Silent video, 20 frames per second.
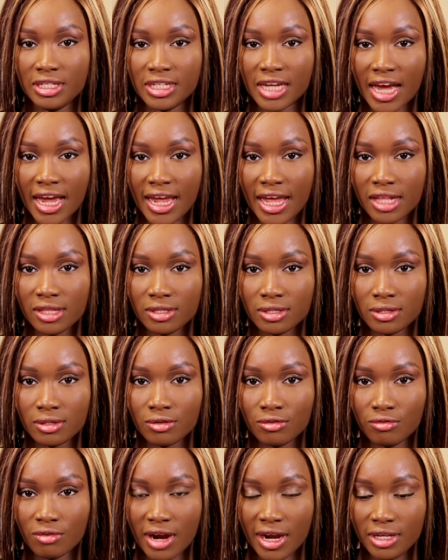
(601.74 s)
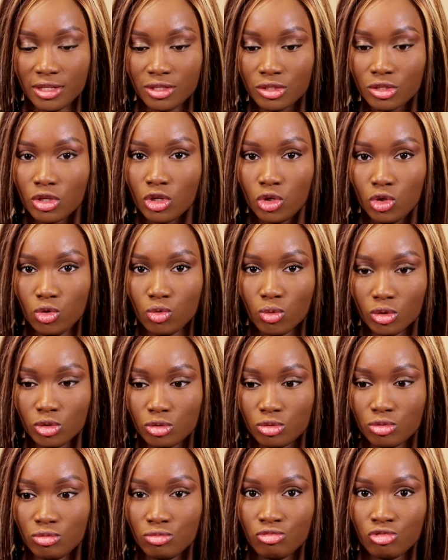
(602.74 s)
diet, right, you want
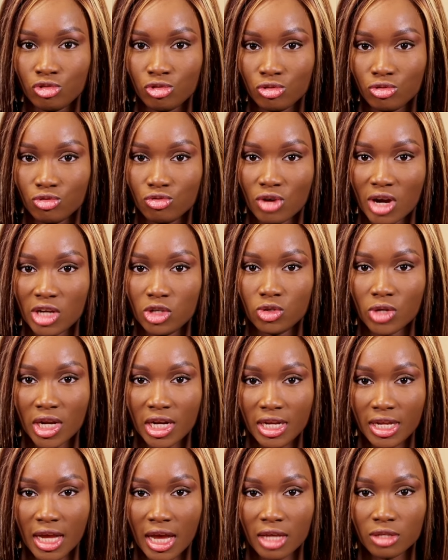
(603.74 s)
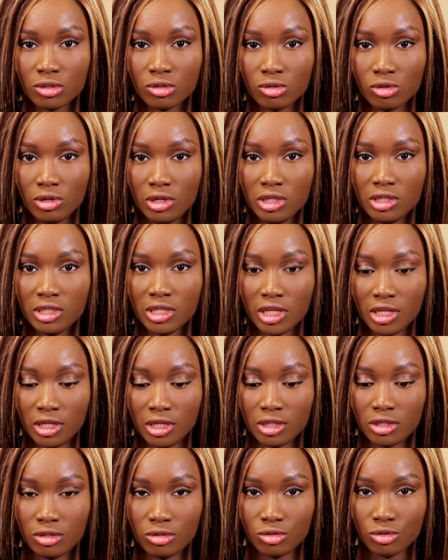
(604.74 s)
to gradually and slowly
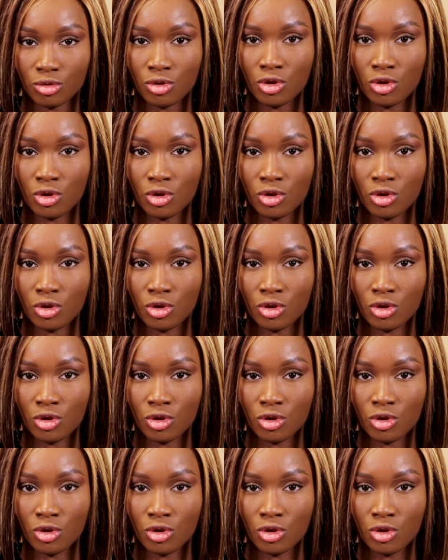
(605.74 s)
take it,